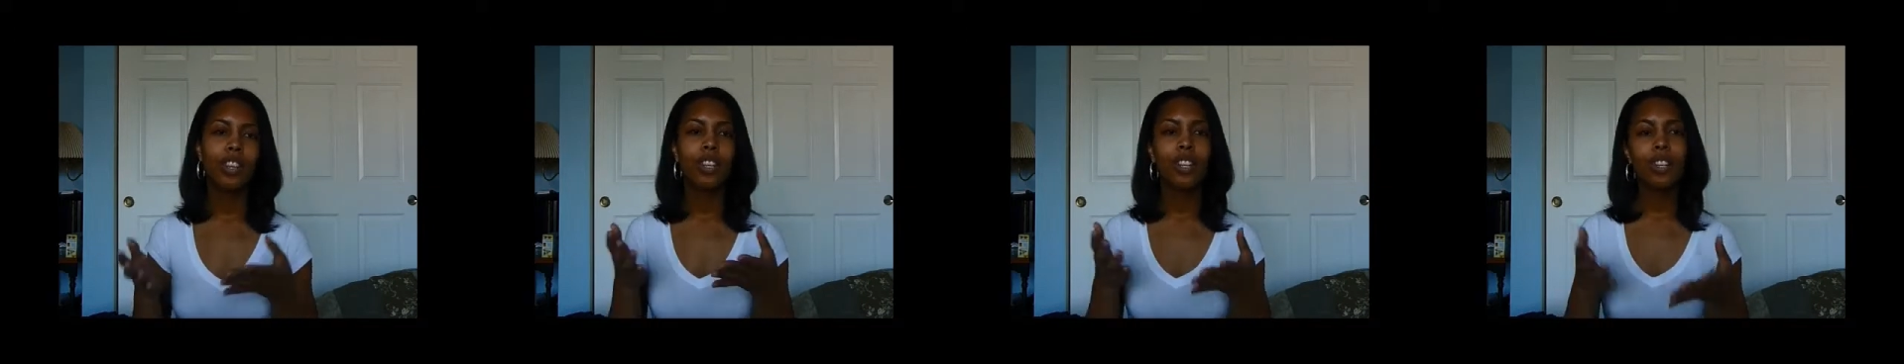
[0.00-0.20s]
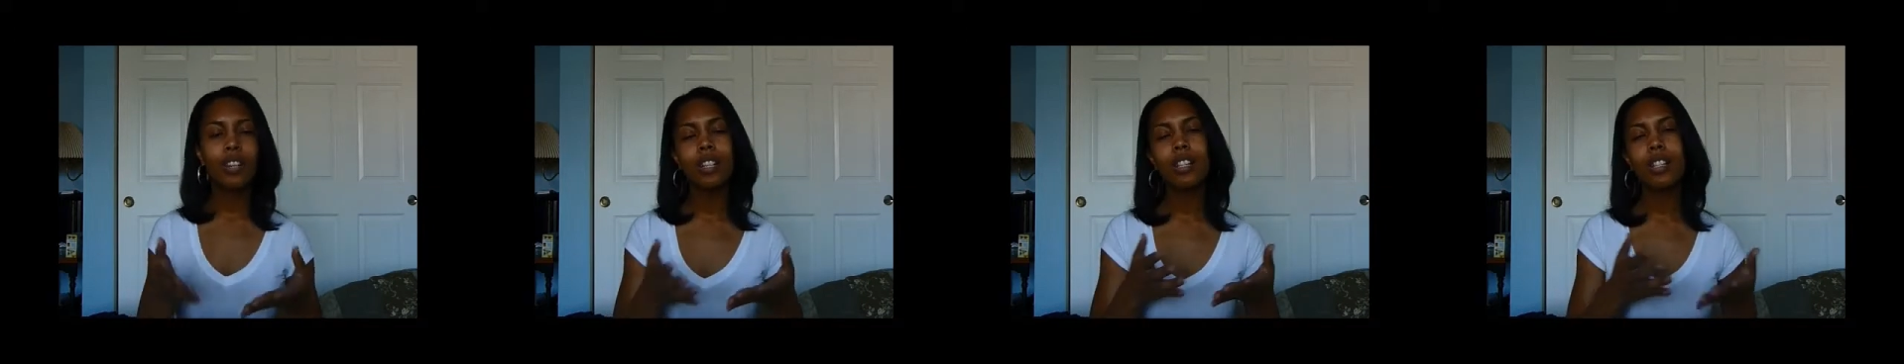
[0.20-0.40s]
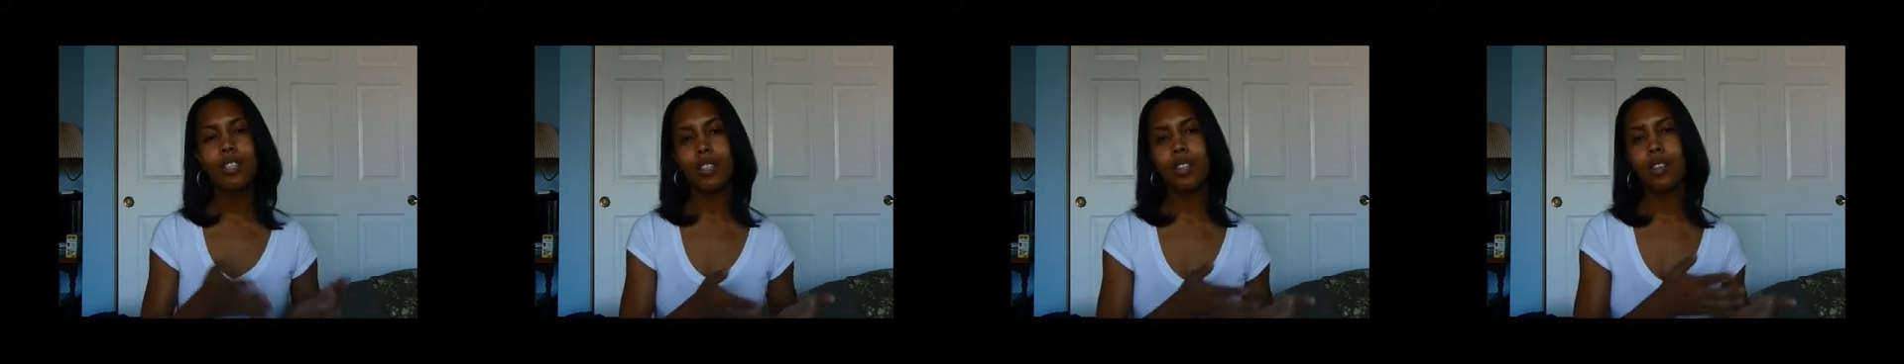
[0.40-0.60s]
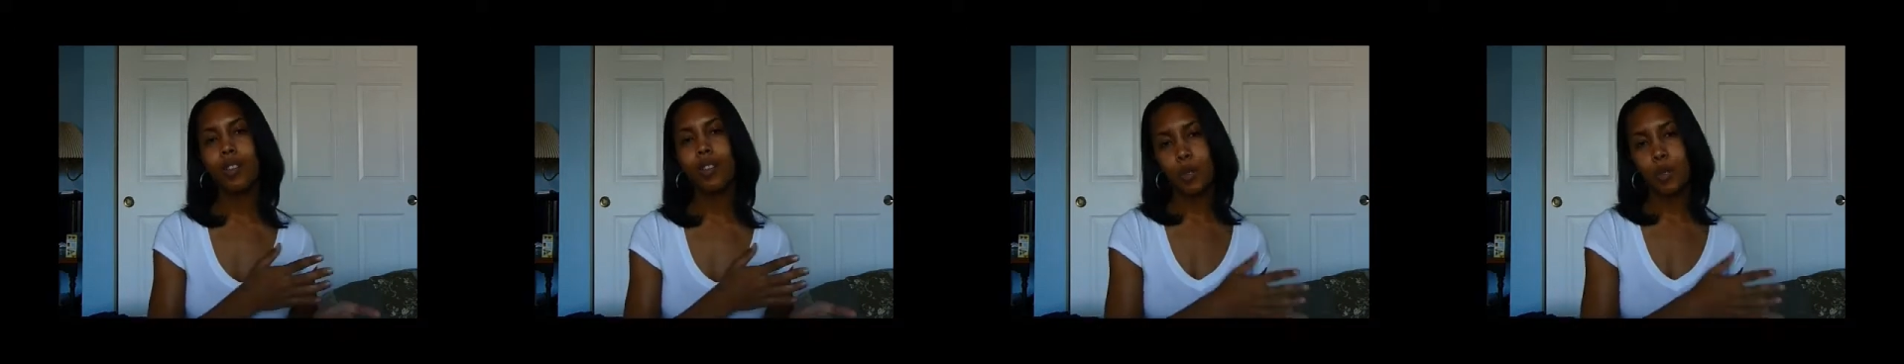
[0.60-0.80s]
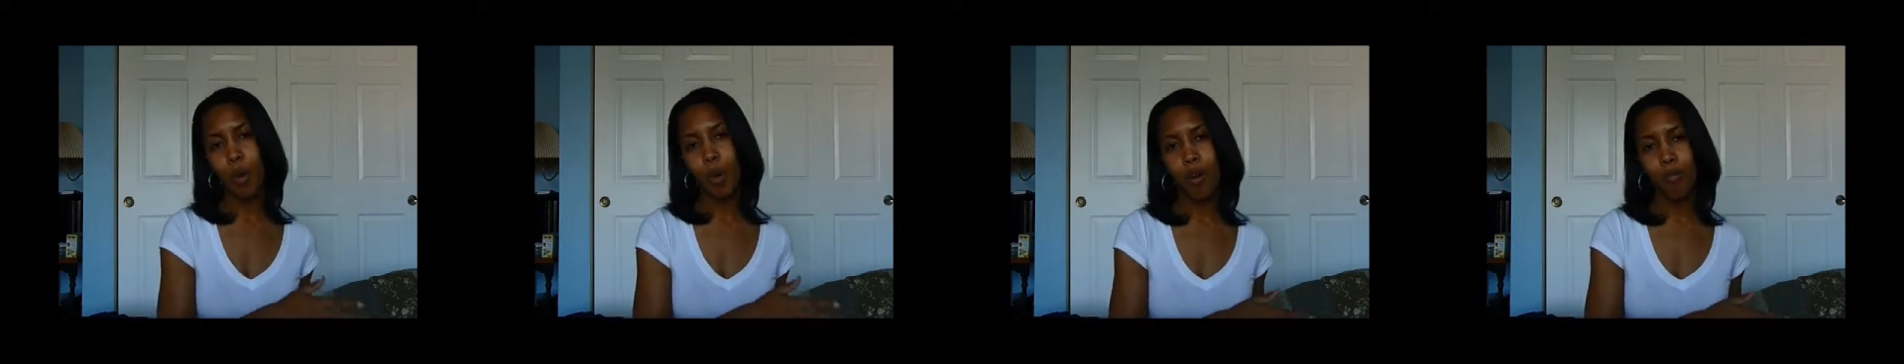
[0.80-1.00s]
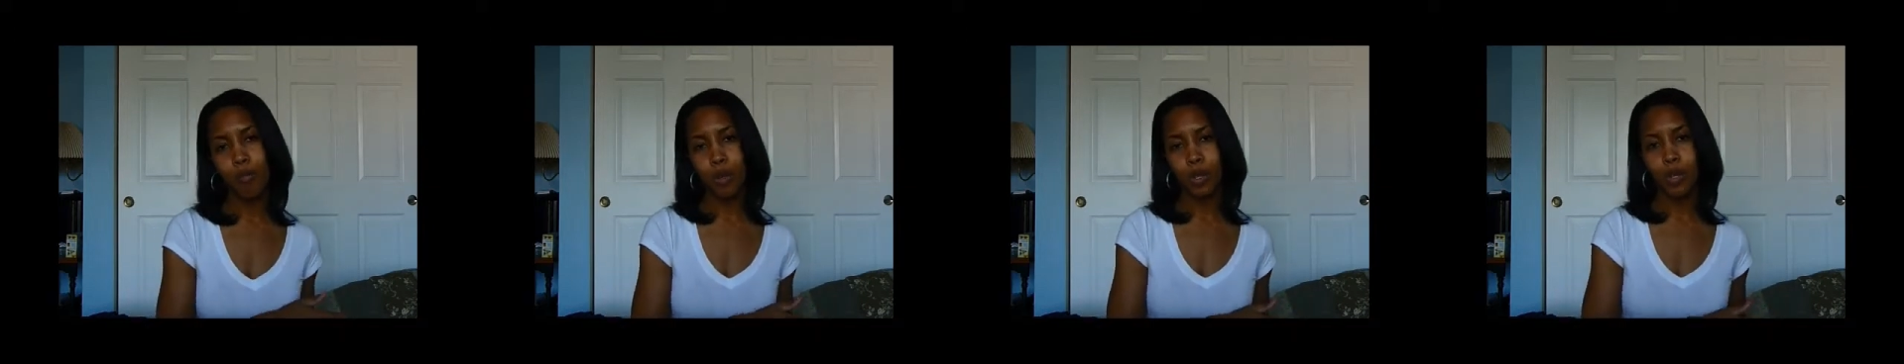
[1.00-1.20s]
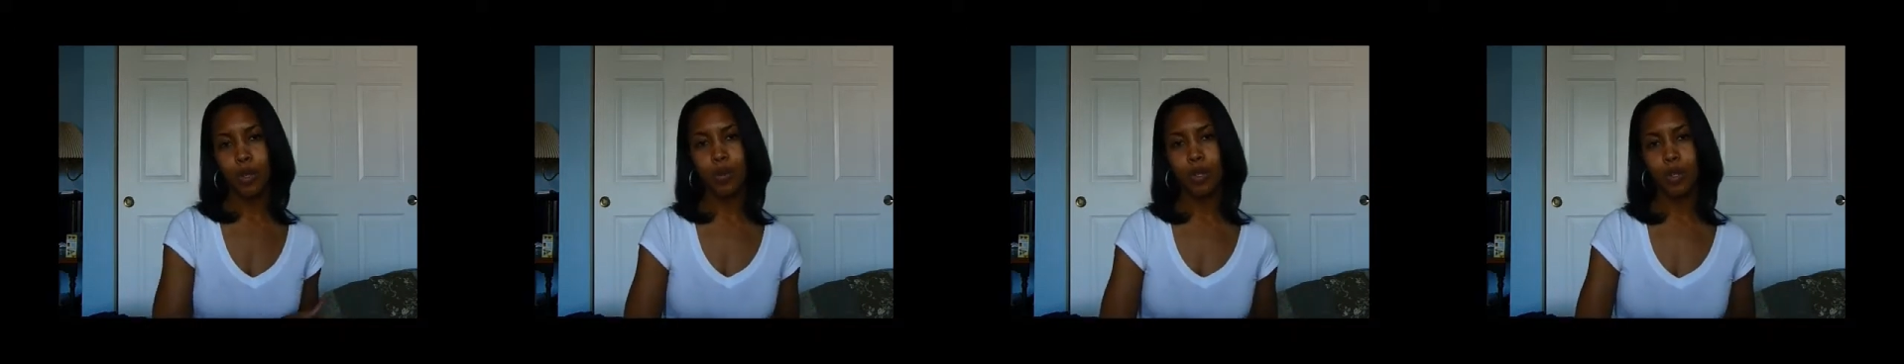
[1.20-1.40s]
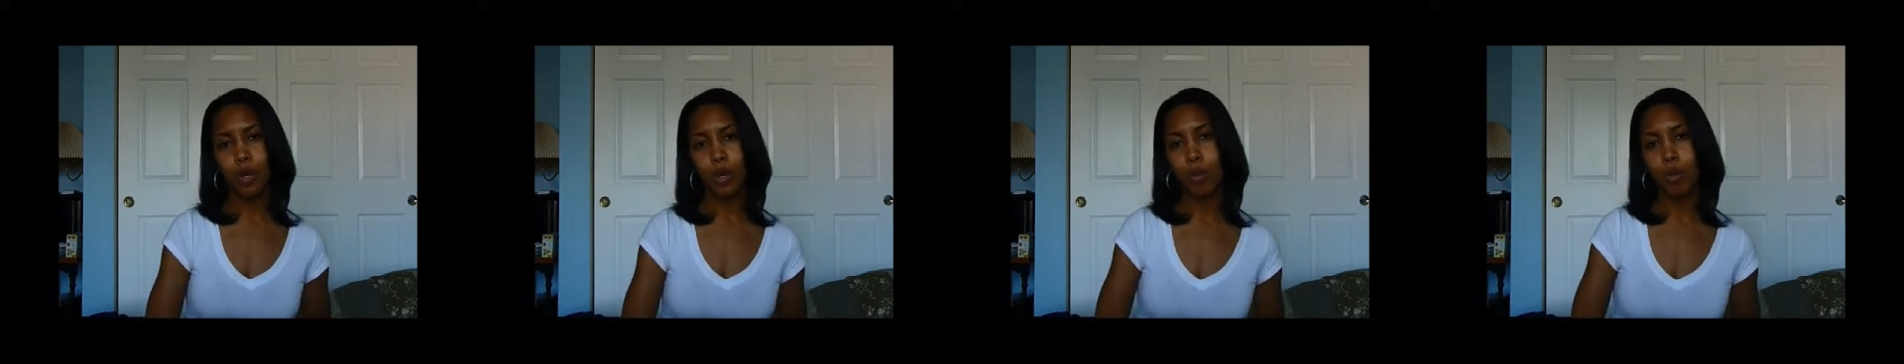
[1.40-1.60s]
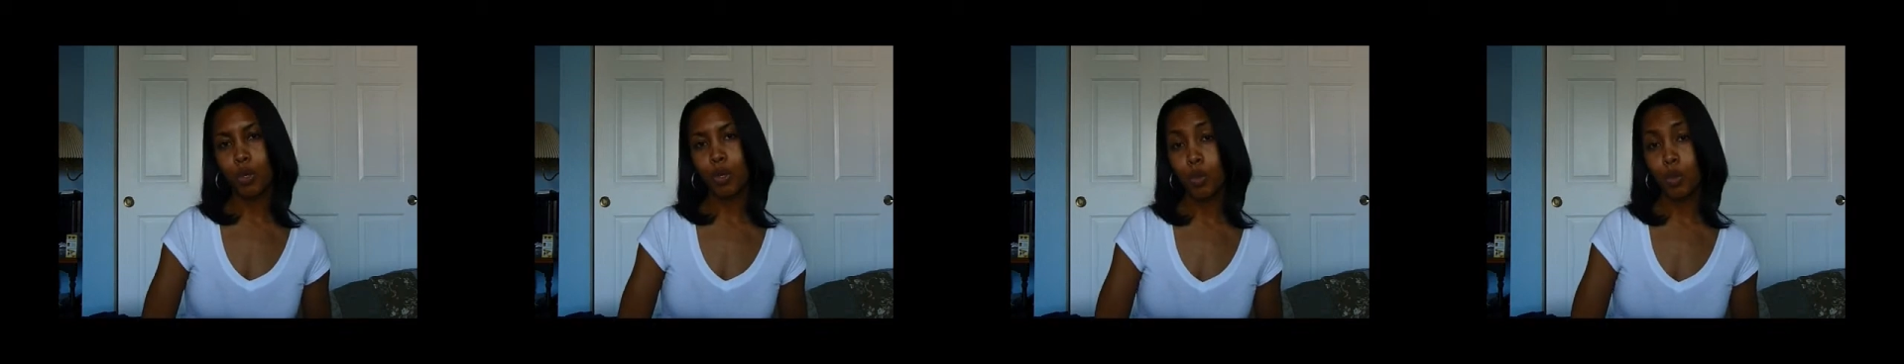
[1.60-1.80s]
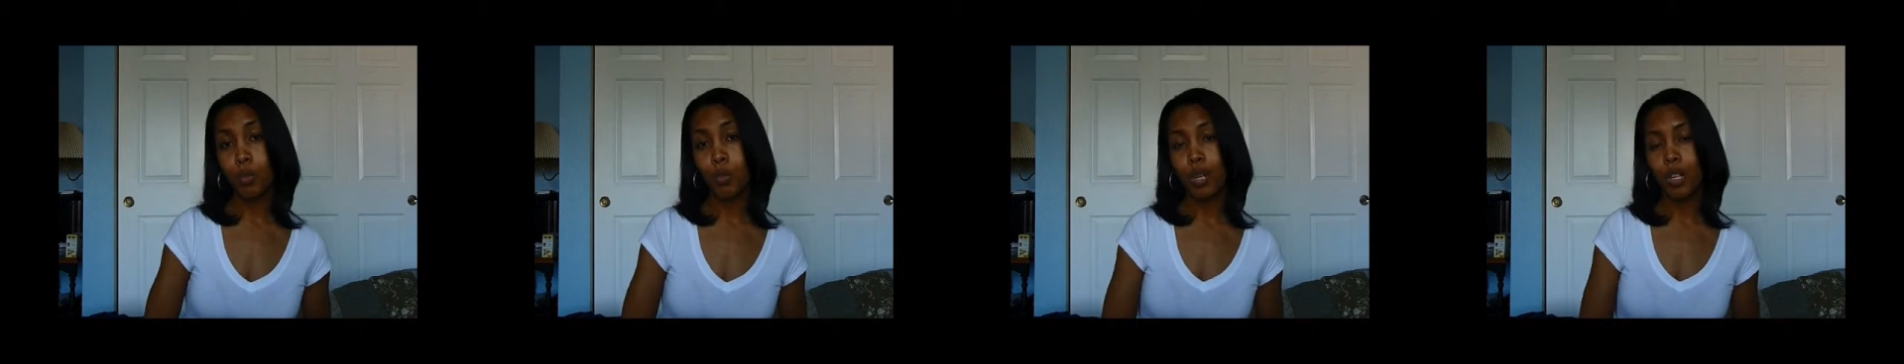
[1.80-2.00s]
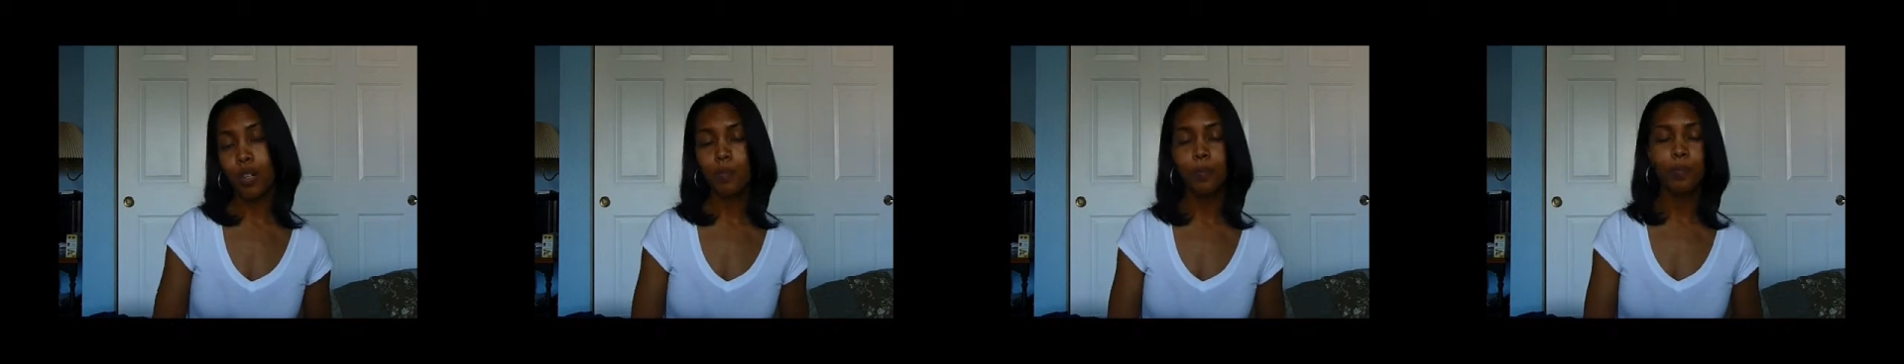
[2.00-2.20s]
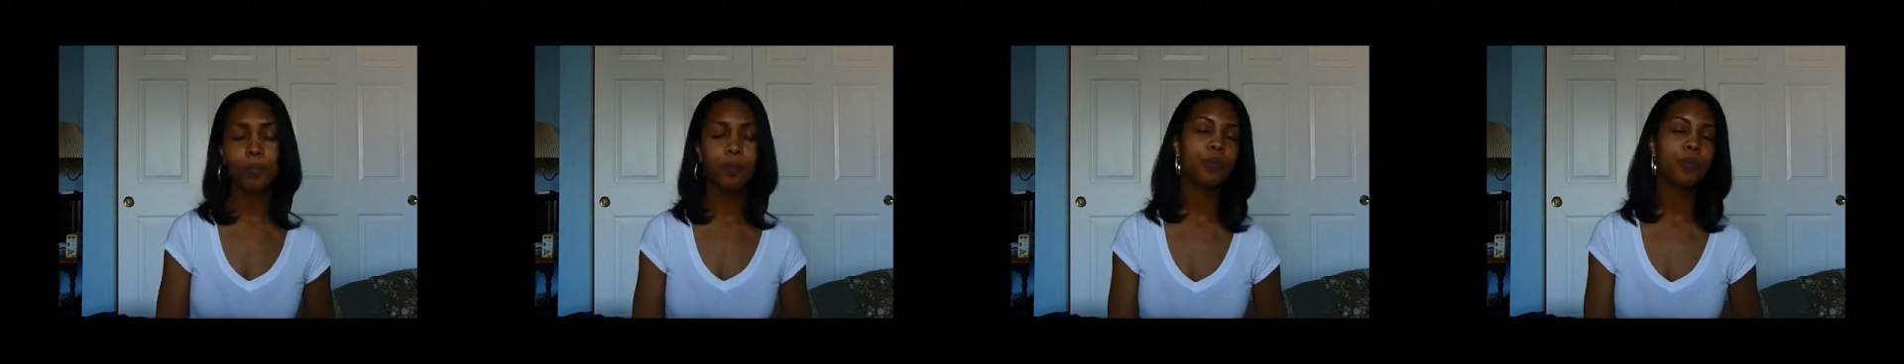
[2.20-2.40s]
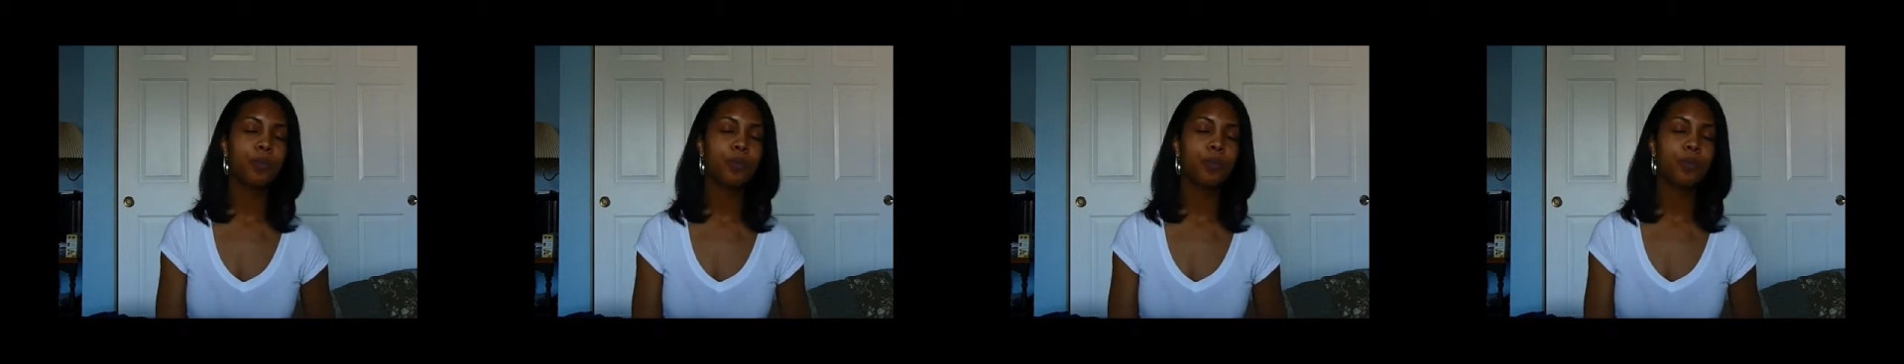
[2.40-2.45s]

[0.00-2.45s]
There is still a spot for you in commercial print.